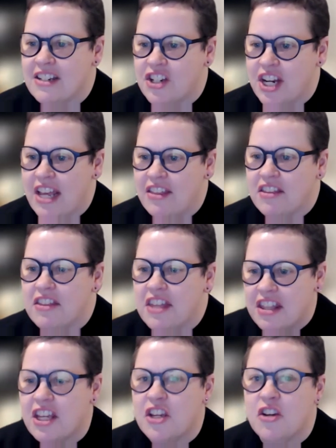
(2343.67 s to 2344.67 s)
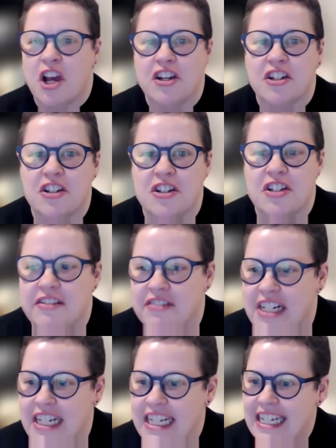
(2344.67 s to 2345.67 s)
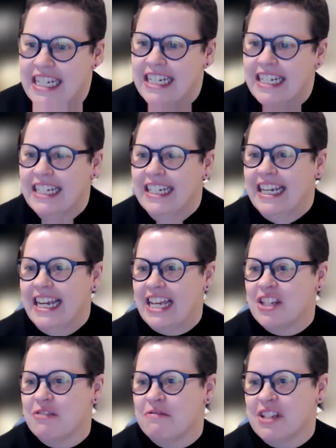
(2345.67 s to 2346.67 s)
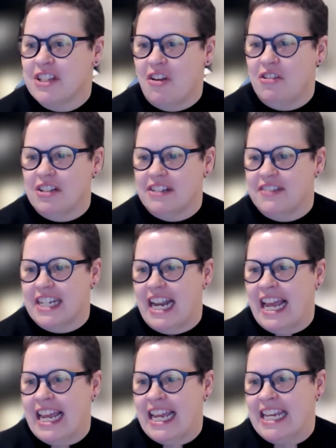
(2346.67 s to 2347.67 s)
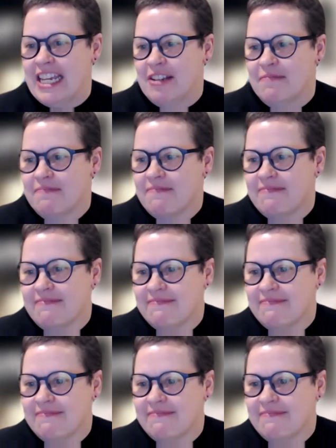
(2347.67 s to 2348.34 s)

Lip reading: and share the thing that you're going to do differently as a result of today.